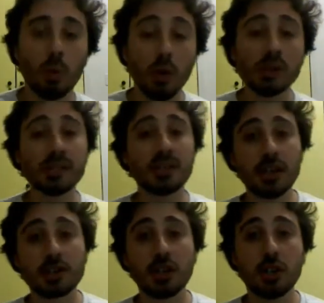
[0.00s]
wasn't
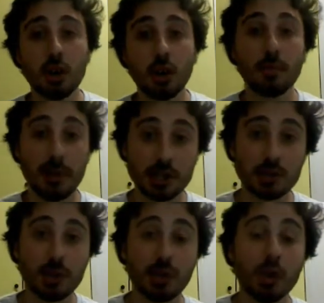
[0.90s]
actually called
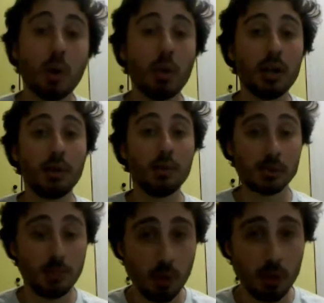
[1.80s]
Benjamin when he was
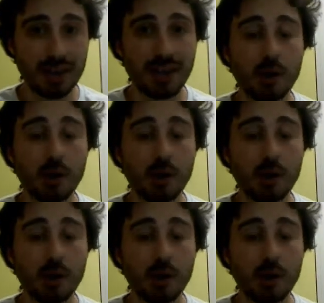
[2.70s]
born.